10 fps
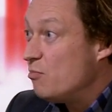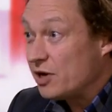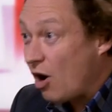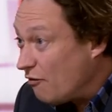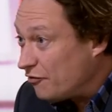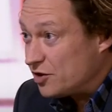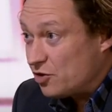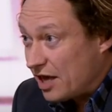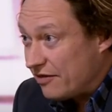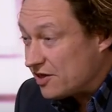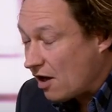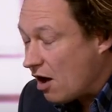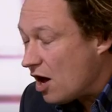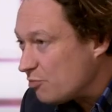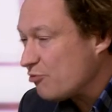But often you hear these
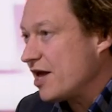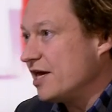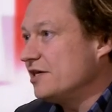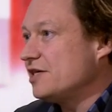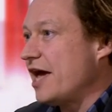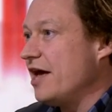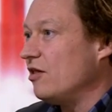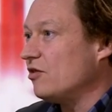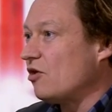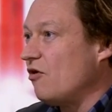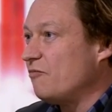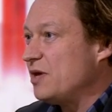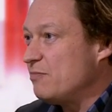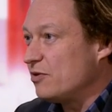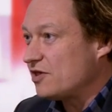heartbreaking tales of
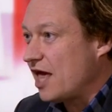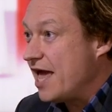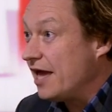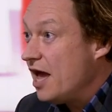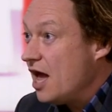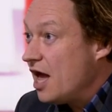people saying,